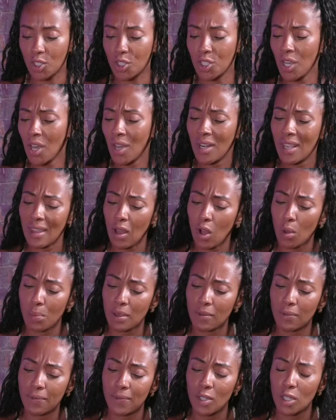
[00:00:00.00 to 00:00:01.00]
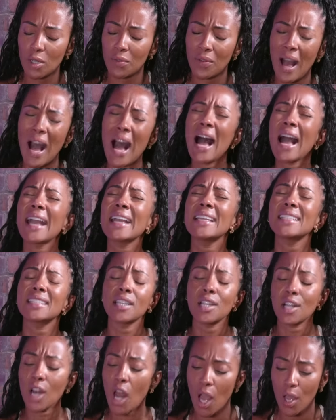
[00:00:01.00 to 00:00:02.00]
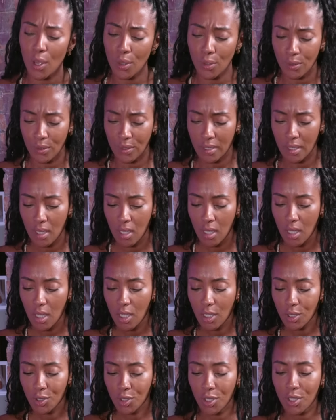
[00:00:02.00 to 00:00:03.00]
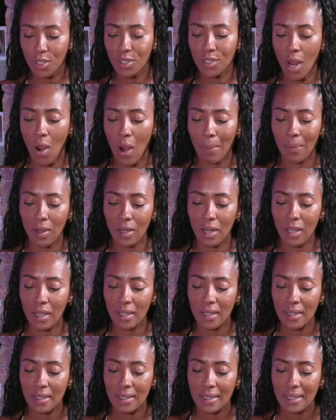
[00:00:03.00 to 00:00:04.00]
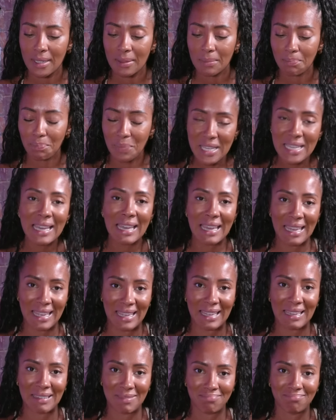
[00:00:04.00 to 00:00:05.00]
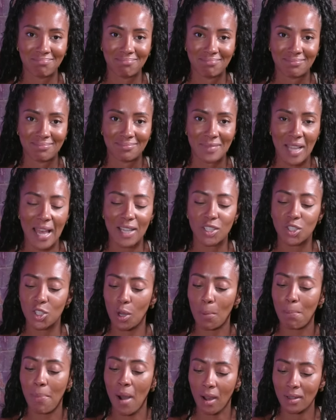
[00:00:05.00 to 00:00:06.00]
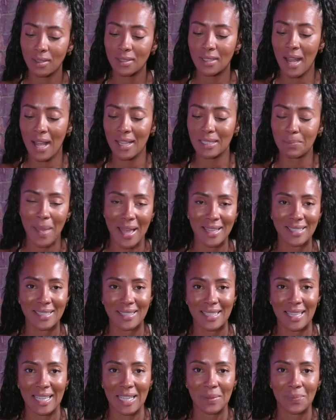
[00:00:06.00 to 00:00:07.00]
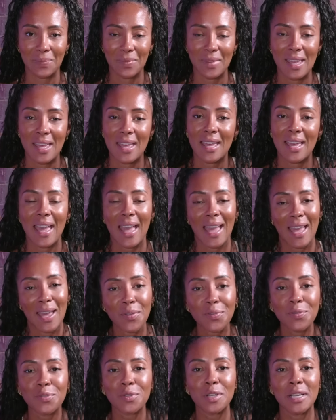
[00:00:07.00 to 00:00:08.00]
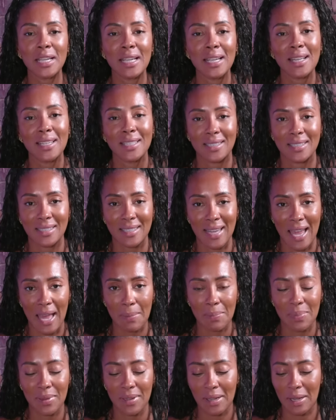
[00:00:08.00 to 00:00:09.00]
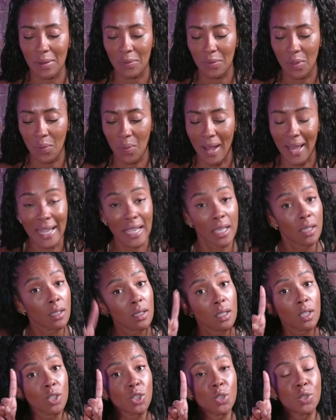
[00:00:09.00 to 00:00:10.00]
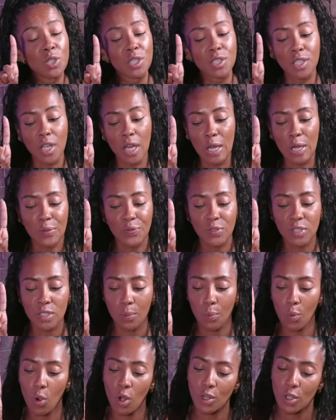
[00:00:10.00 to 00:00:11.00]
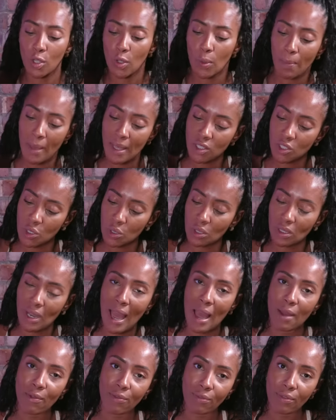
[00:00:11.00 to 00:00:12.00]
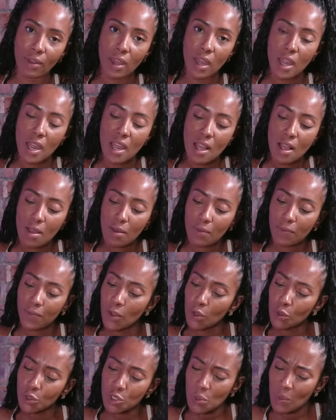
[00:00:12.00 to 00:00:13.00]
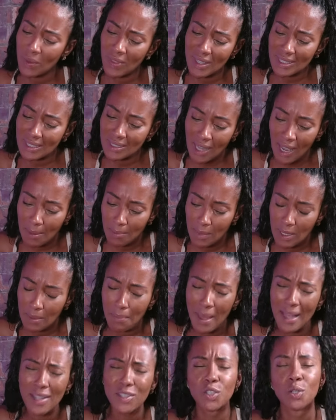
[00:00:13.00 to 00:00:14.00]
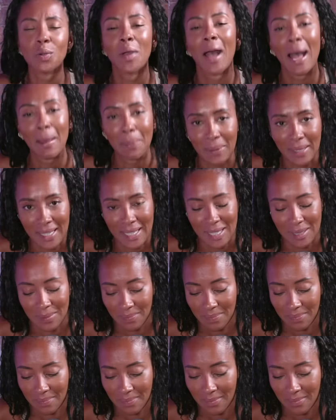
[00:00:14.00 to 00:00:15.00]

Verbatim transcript: a journey that will be full of highs and lows just know I'm going to be here as your podcast bestie every step of the way. You deserve someone who makes you laugh, fills you with excitement, makes you happy.